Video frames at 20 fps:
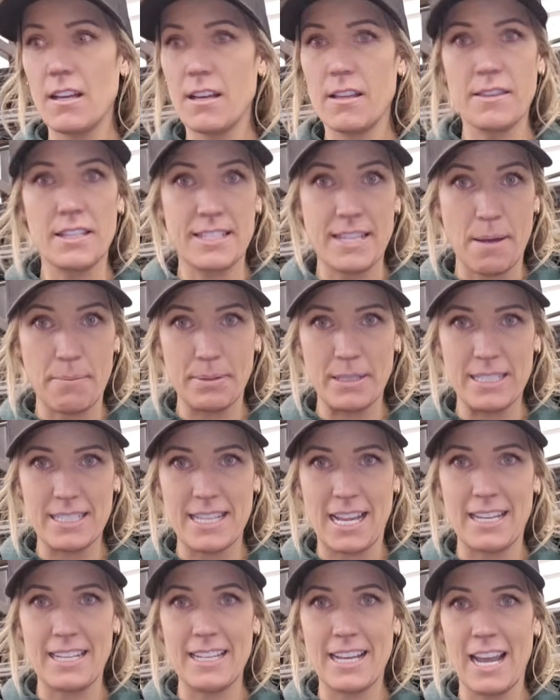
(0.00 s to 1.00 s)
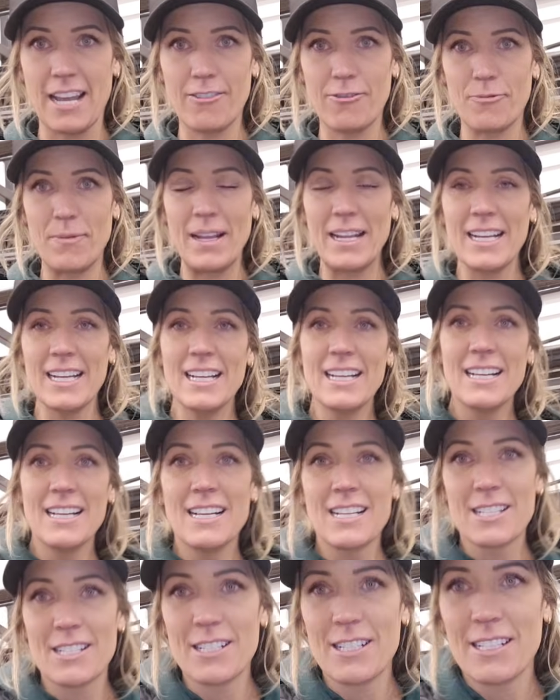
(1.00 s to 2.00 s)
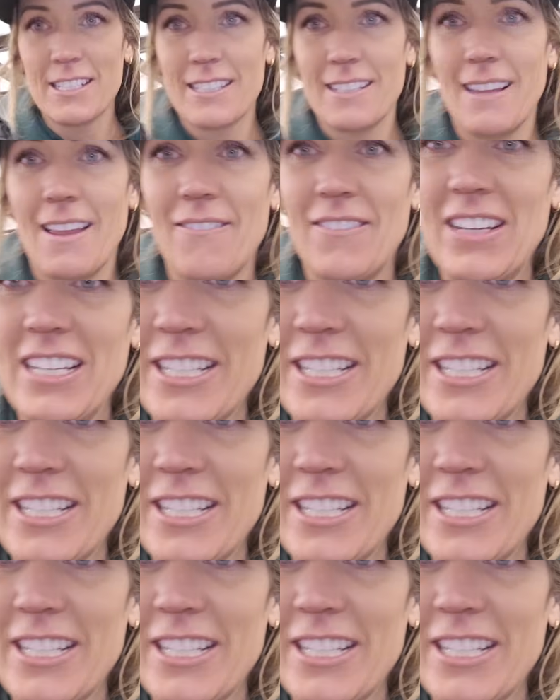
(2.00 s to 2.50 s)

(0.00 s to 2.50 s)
templates that he gave me. So let me